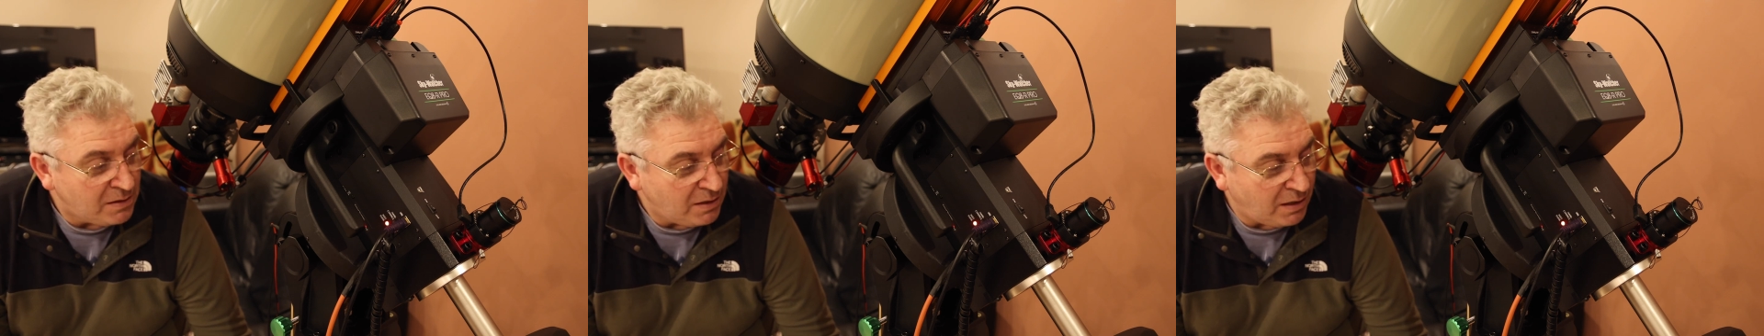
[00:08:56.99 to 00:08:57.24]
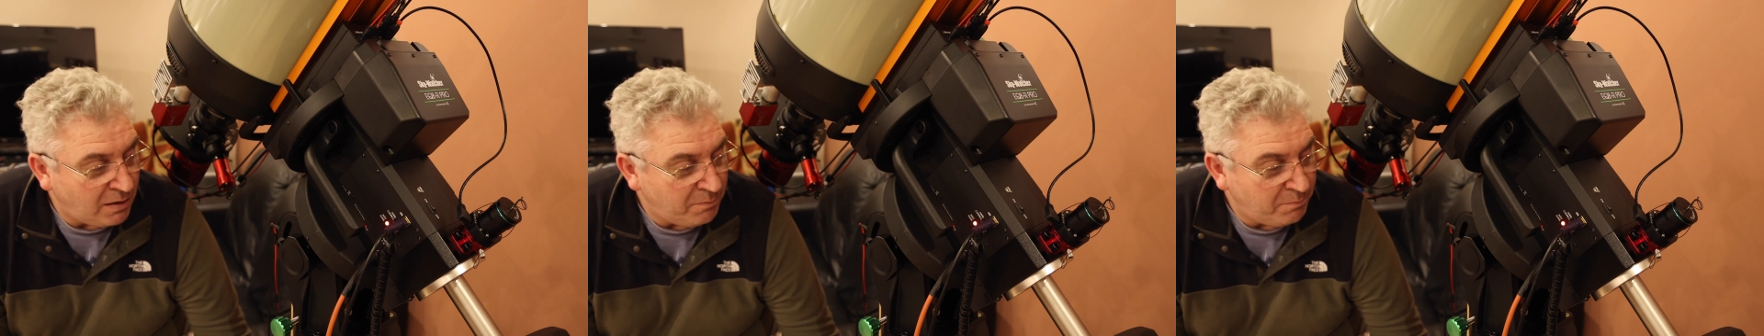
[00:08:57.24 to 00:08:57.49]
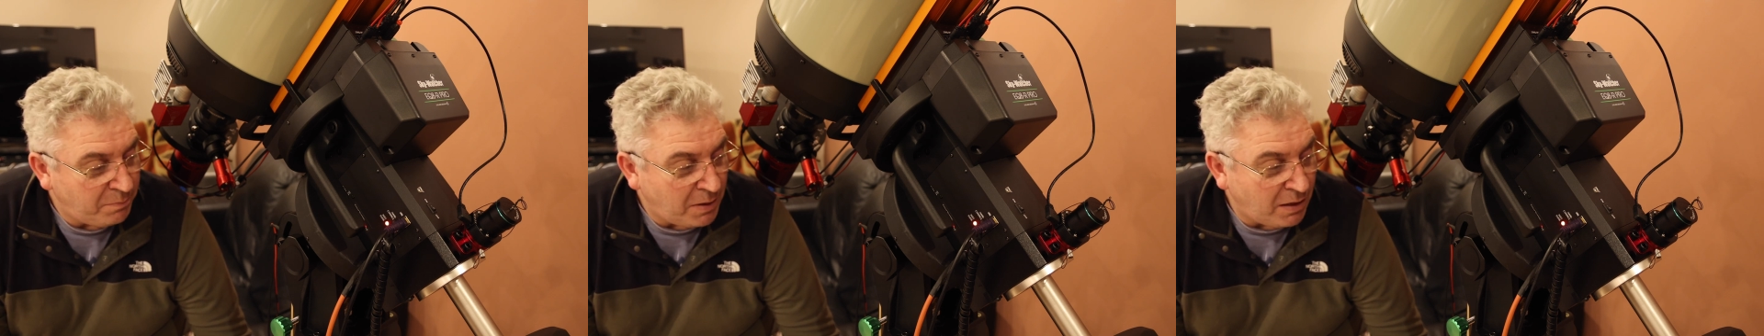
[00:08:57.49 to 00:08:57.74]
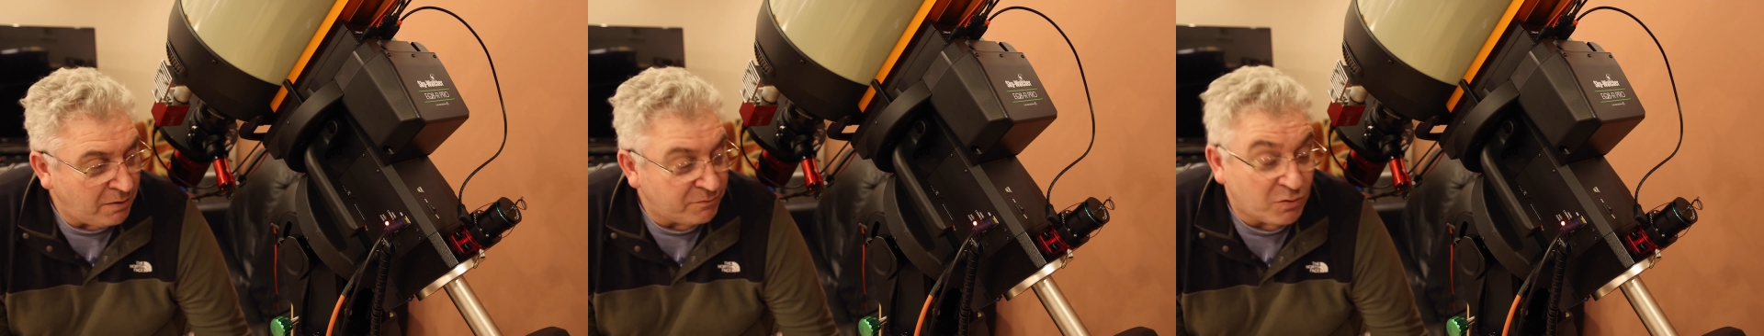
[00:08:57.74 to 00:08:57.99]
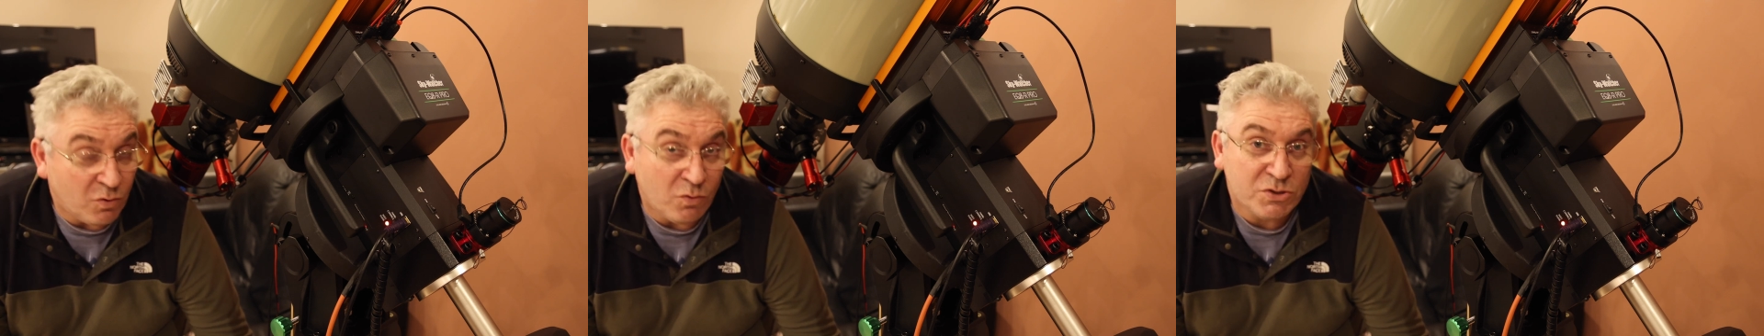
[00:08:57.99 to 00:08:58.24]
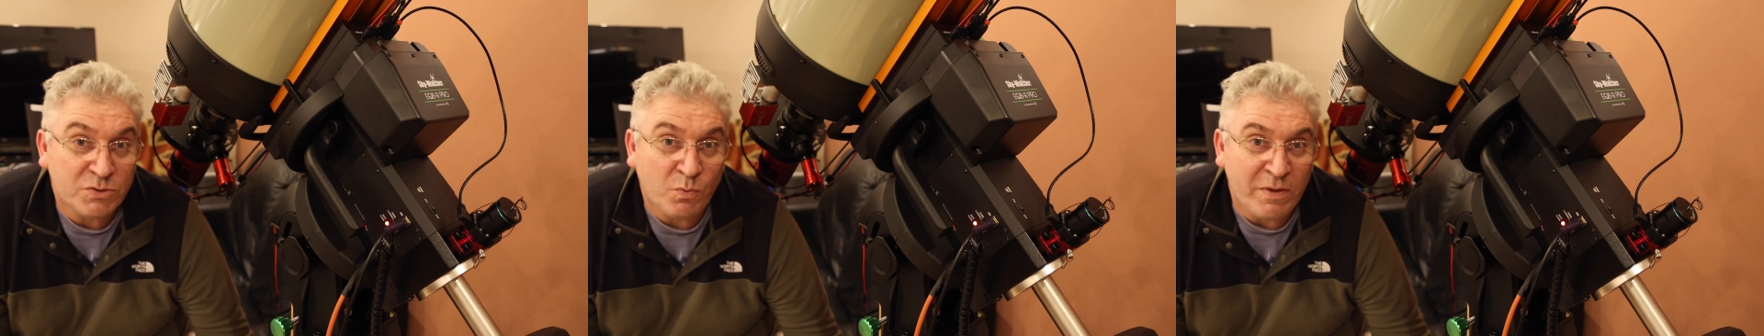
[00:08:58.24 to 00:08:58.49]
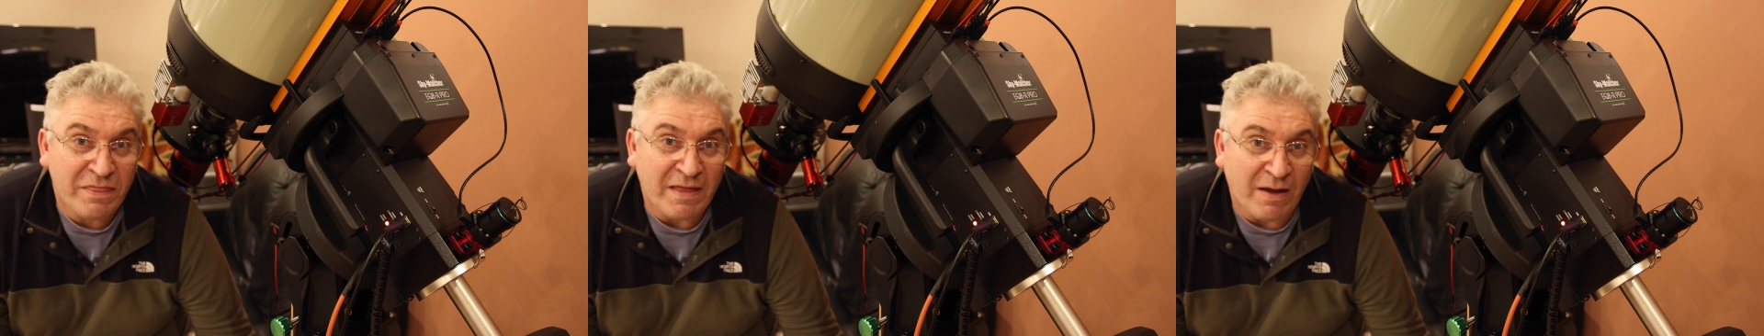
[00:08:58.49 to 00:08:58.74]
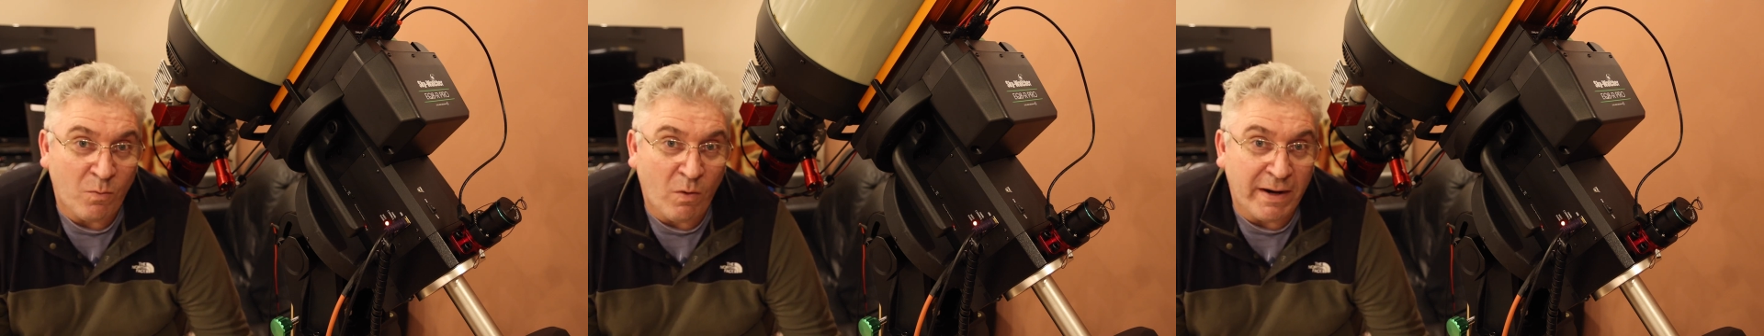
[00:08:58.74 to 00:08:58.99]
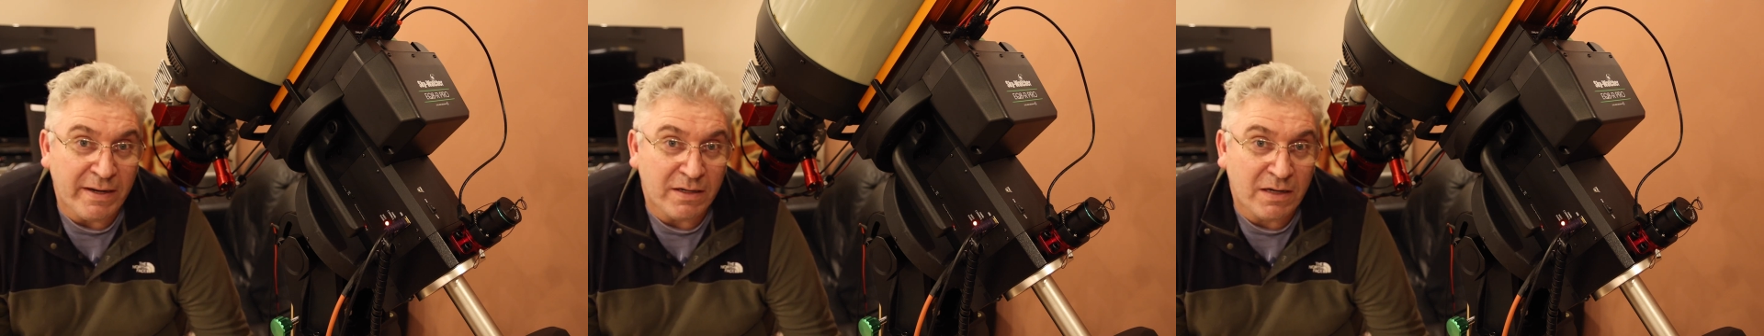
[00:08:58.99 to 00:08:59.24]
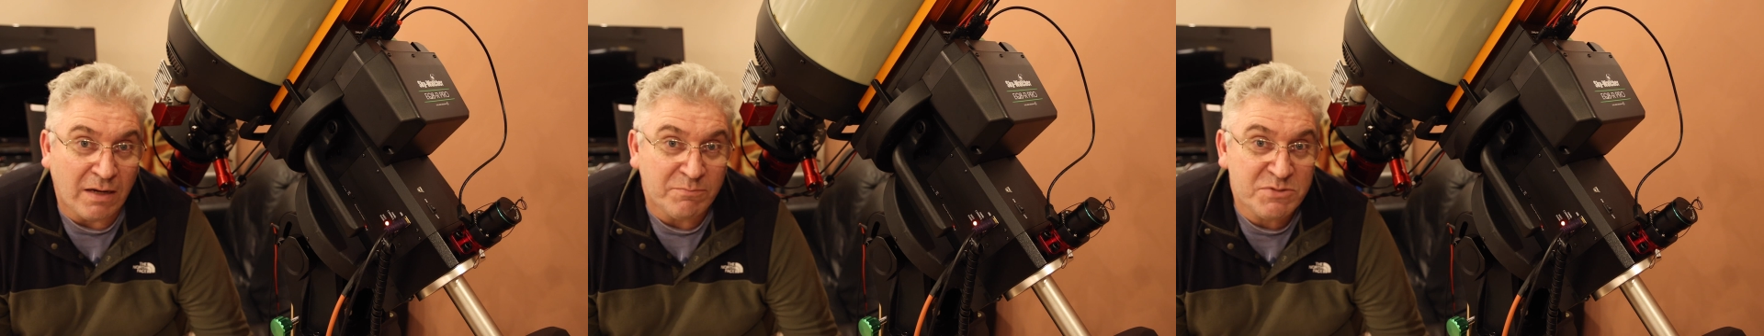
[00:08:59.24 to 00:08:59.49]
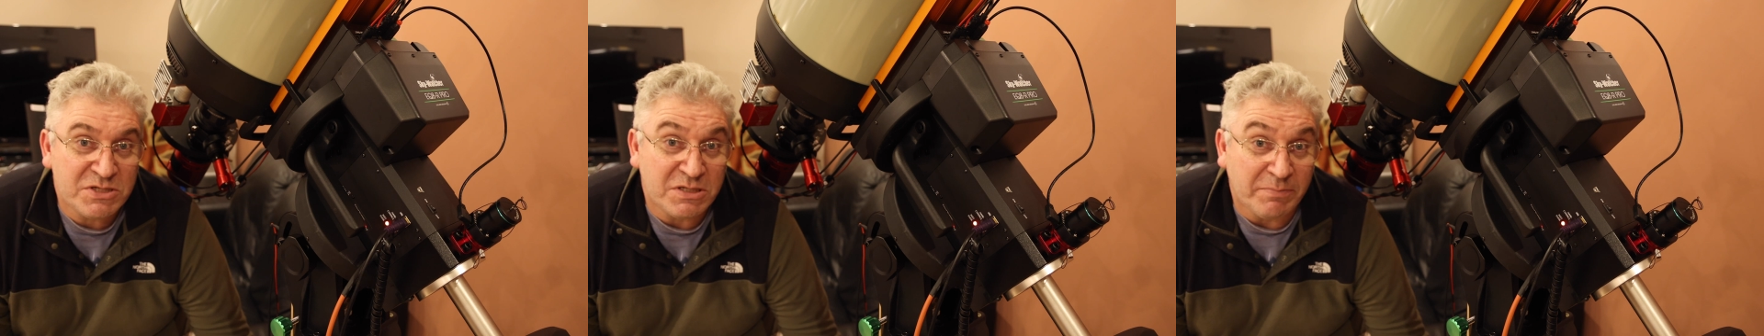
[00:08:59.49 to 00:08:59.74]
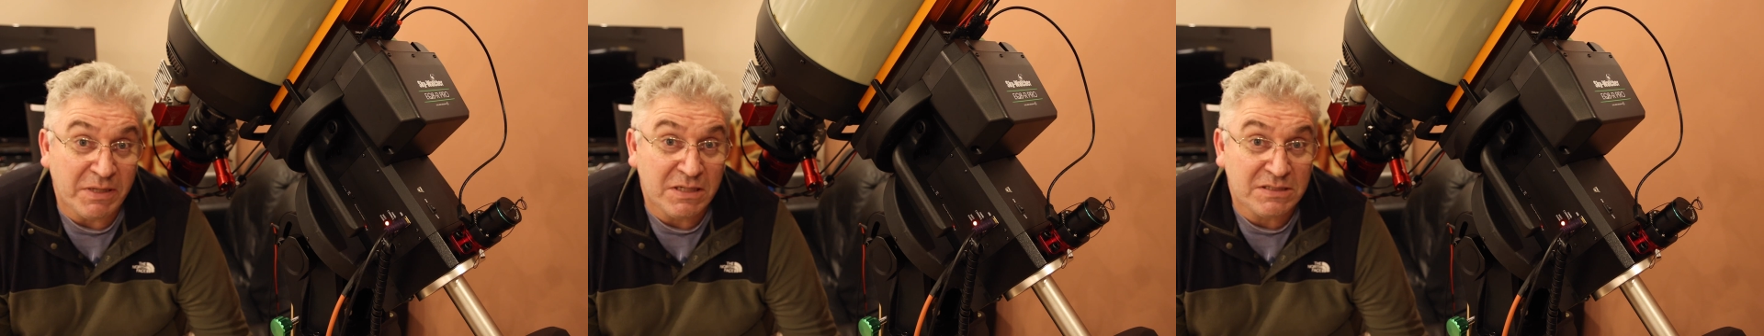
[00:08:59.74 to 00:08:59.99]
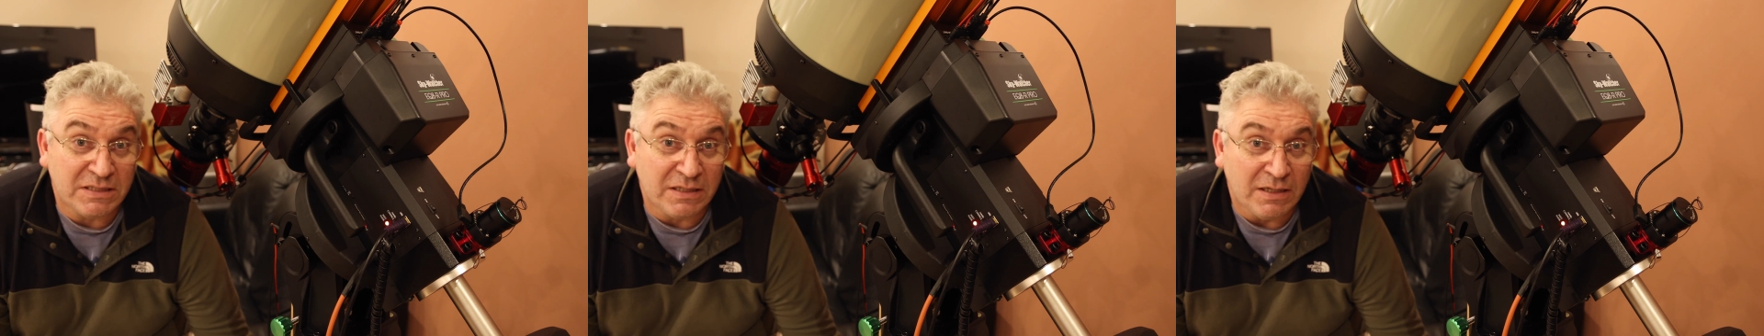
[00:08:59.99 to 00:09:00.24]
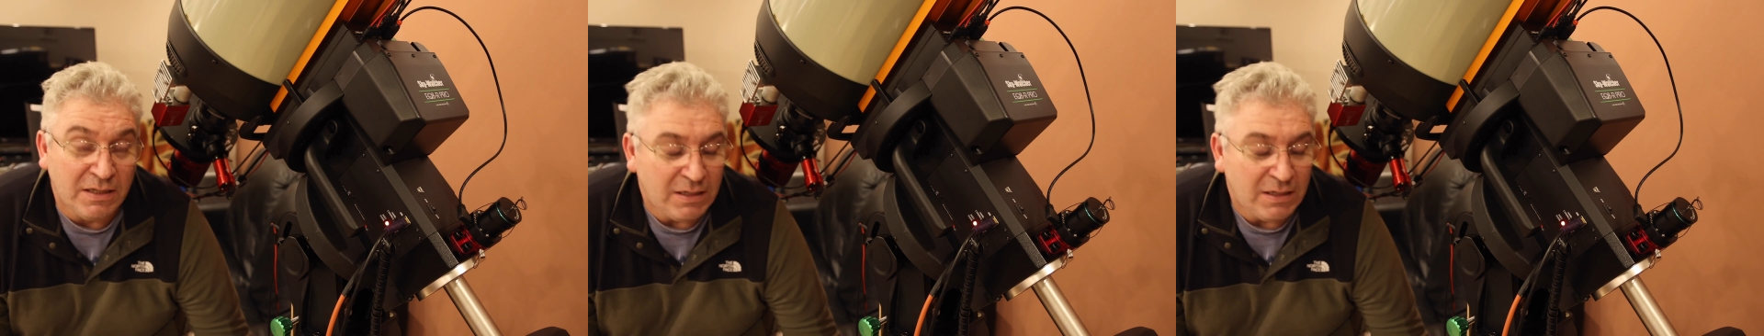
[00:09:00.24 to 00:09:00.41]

But of course, with that weight comes stability.